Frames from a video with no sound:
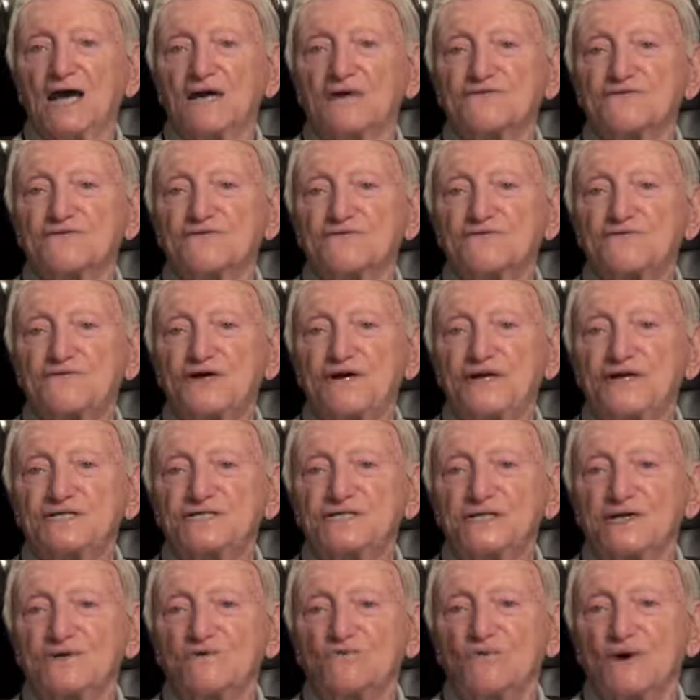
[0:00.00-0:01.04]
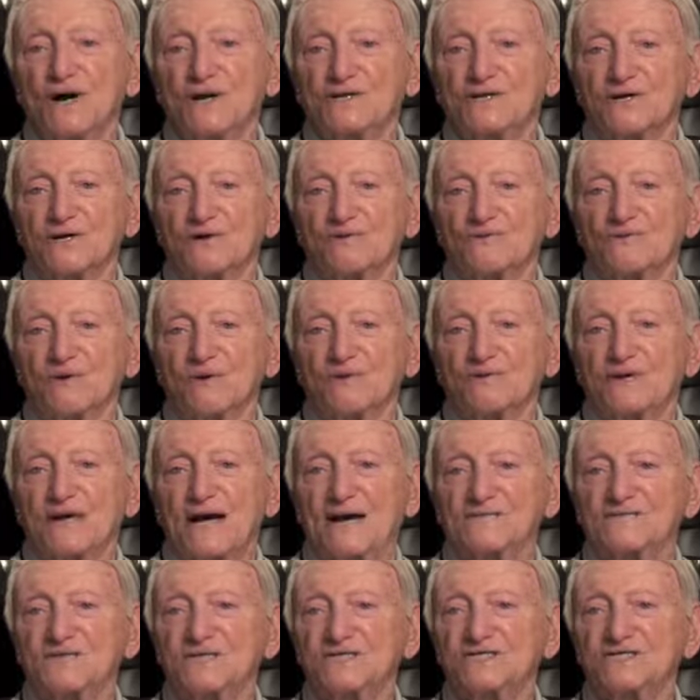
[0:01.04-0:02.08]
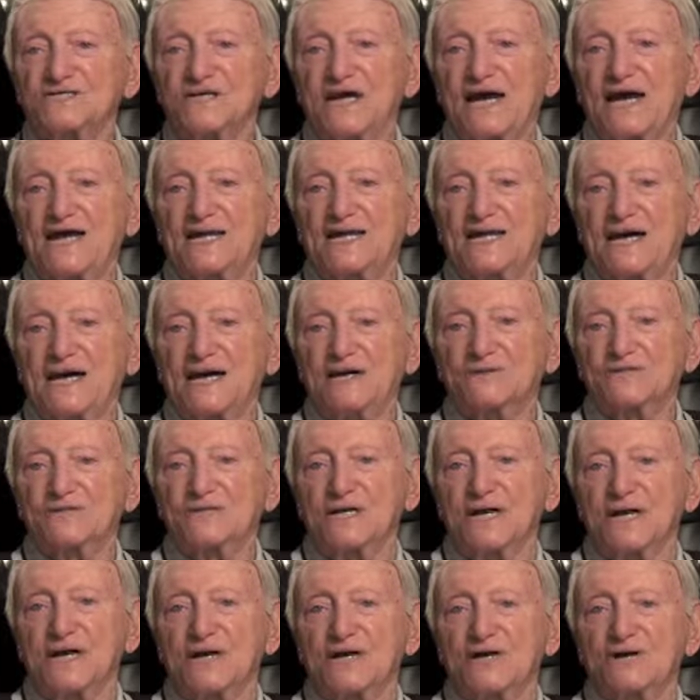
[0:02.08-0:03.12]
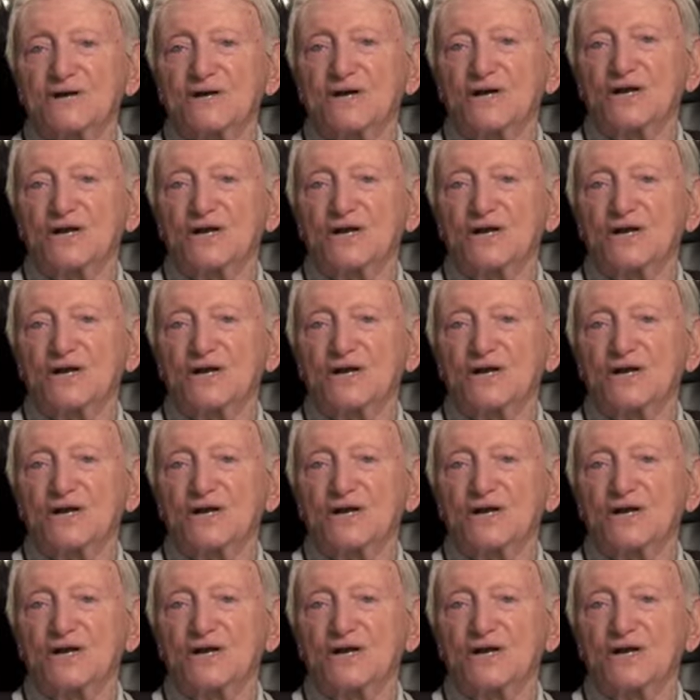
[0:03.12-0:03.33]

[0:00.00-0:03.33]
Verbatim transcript: in freezing weather. We would have to stand out there